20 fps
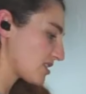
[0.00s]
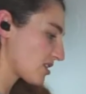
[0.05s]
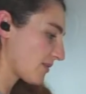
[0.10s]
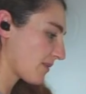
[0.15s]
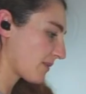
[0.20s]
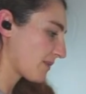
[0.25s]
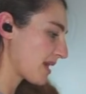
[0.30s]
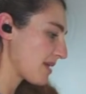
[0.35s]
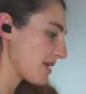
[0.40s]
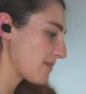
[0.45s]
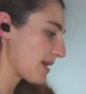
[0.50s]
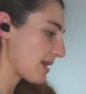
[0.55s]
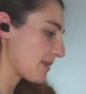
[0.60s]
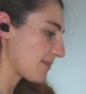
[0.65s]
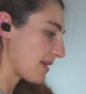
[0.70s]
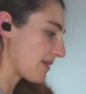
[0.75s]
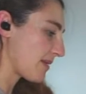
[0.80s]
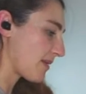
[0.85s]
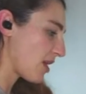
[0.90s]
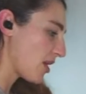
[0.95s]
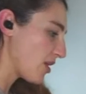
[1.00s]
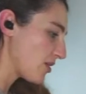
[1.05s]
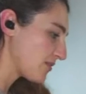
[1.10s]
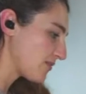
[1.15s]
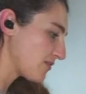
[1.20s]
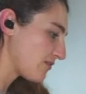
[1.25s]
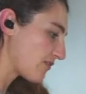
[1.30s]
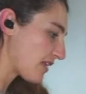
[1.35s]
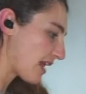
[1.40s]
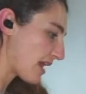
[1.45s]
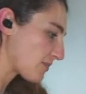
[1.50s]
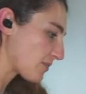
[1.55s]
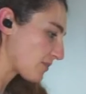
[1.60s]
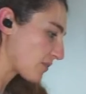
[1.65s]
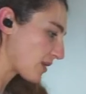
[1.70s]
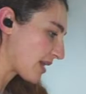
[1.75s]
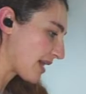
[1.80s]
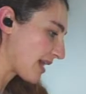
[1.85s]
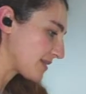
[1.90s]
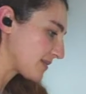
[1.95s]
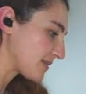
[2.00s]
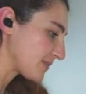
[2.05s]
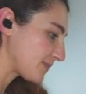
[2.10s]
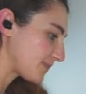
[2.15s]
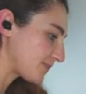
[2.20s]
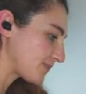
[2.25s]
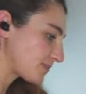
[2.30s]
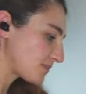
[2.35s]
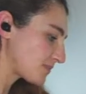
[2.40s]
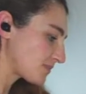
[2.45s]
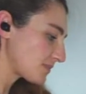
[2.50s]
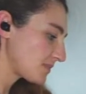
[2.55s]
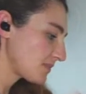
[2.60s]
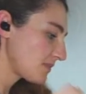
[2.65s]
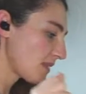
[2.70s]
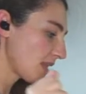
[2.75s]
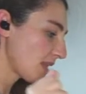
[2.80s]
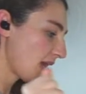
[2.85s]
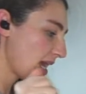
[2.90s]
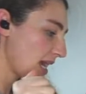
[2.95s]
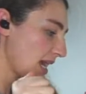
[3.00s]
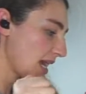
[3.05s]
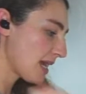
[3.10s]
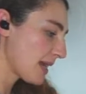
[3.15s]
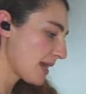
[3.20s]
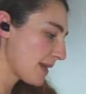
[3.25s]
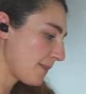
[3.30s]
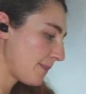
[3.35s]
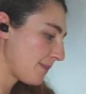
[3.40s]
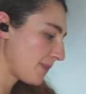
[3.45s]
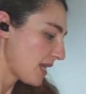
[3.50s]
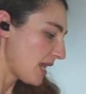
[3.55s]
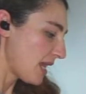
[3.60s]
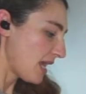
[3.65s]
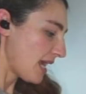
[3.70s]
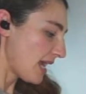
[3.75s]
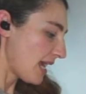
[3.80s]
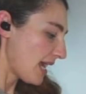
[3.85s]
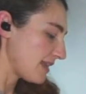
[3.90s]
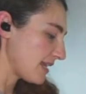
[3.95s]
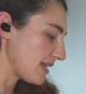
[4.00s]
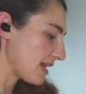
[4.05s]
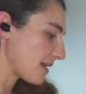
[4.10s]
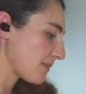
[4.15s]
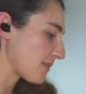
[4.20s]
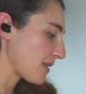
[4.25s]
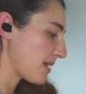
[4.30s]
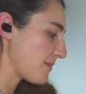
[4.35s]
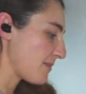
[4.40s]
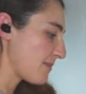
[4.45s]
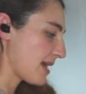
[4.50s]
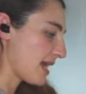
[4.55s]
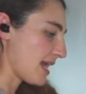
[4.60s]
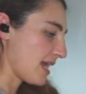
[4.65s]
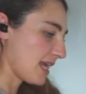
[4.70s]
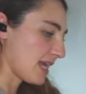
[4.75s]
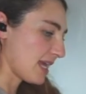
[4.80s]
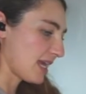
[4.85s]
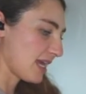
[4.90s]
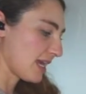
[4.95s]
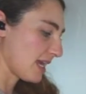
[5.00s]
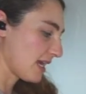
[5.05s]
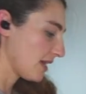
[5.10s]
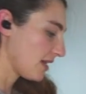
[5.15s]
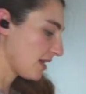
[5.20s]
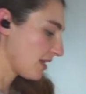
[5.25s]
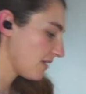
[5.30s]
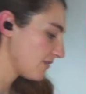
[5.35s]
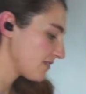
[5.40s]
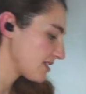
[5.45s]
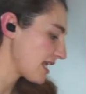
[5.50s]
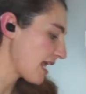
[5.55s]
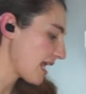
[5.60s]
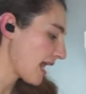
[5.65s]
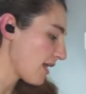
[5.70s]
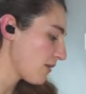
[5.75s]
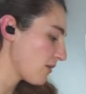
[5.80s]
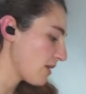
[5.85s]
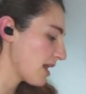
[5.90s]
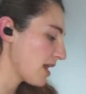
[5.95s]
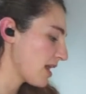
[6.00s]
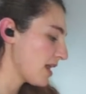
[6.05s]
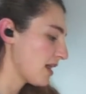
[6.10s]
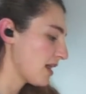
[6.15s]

I'm gonna make my own flatbread. And then I'm gonna make obviously our